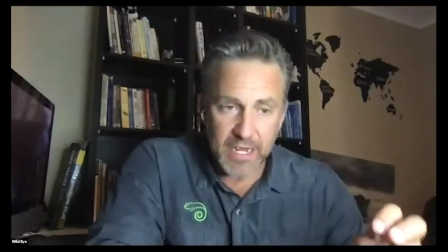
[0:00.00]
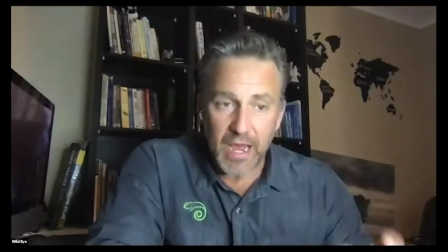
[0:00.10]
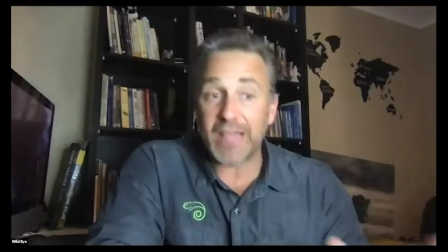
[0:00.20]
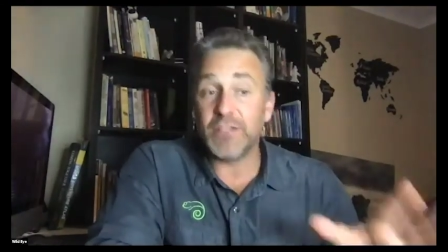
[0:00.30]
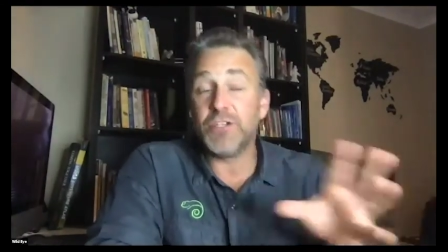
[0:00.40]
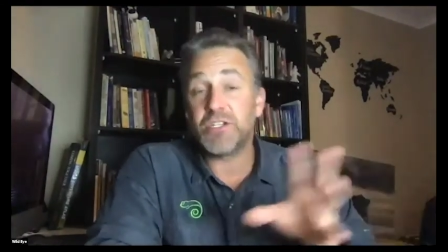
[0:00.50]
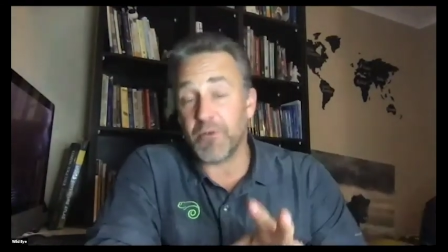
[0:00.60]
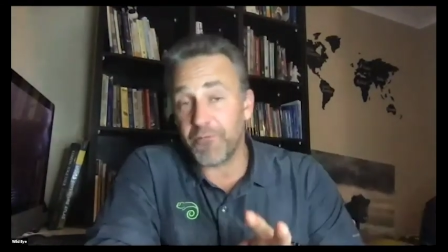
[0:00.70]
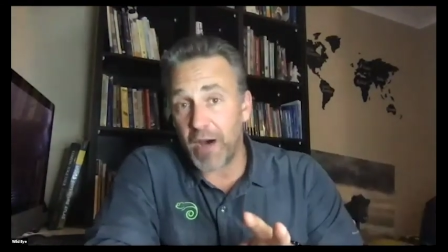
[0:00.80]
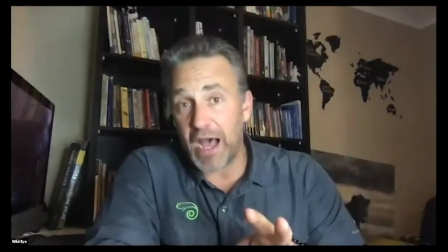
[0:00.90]
I use some
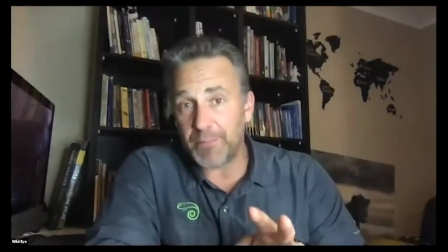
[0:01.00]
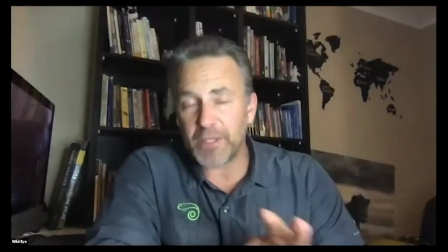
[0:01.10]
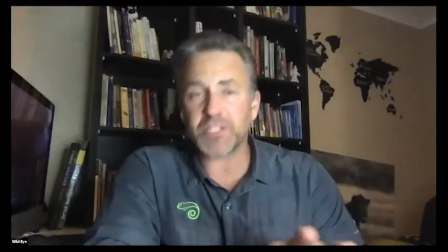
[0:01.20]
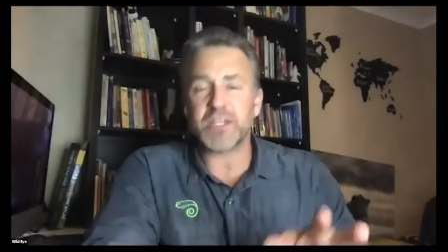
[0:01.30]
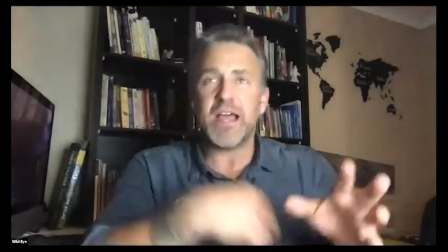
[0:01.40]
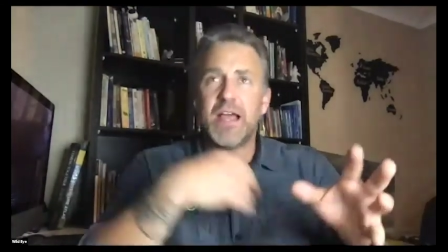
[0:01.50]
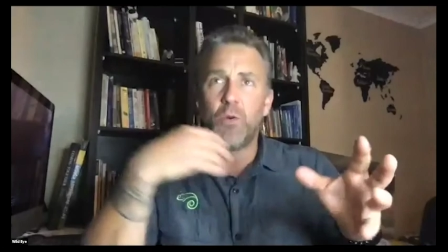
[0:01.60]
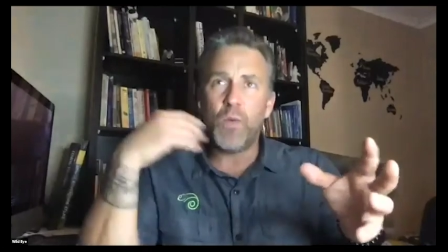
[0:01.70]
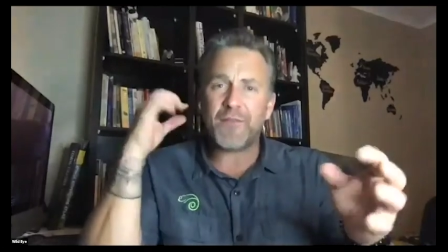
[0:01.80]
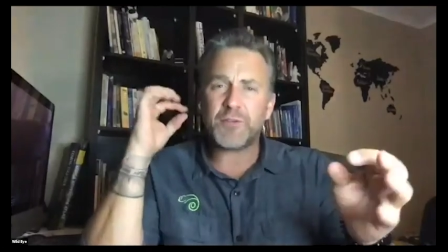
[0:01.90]
of mine because
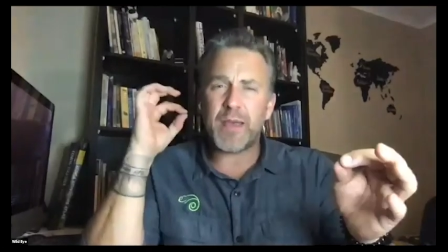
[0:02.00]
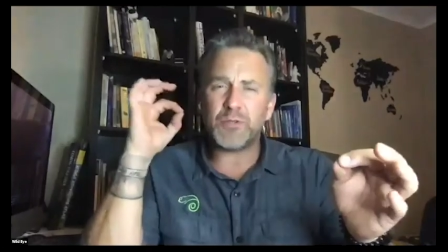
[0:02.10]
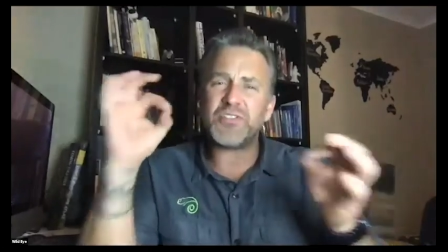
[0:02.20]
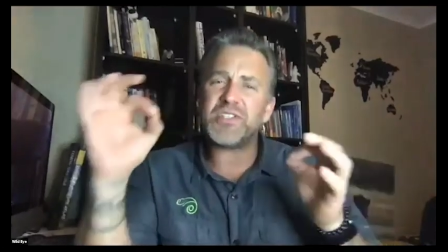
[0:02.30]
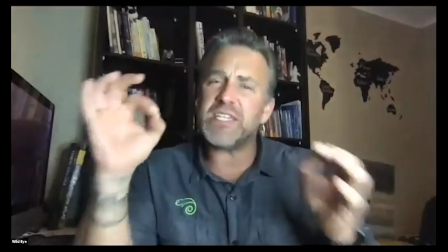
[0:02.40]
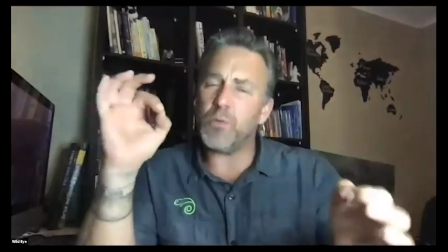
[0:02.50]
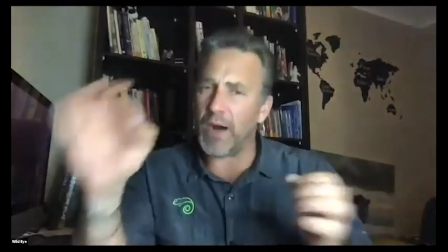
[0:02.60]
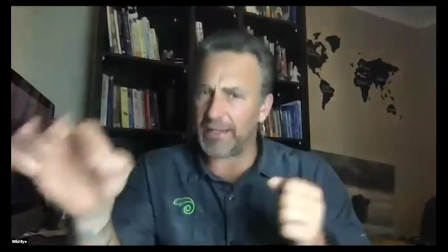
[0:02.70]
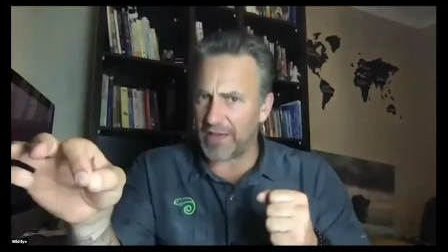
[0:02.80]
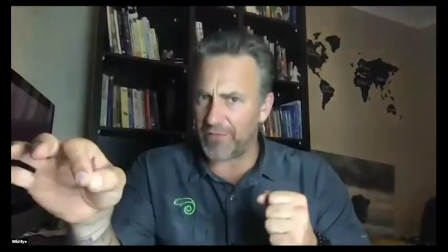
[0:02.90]
we have to be able to see
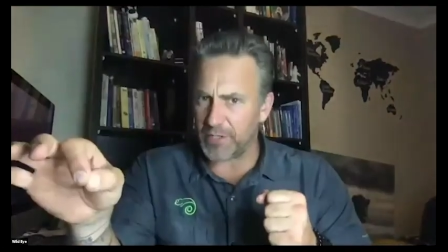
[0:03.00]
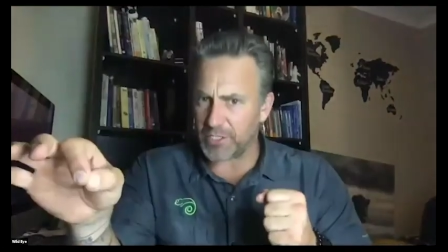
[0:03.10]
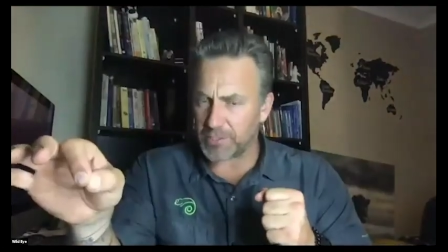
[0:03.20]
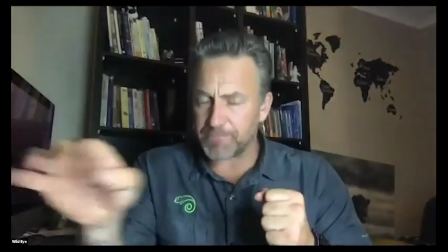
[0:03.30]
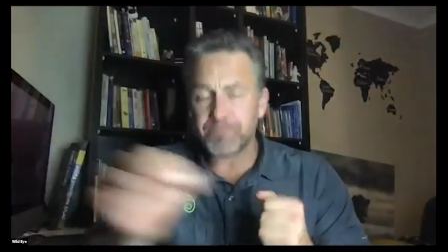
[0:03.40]
wildlife images.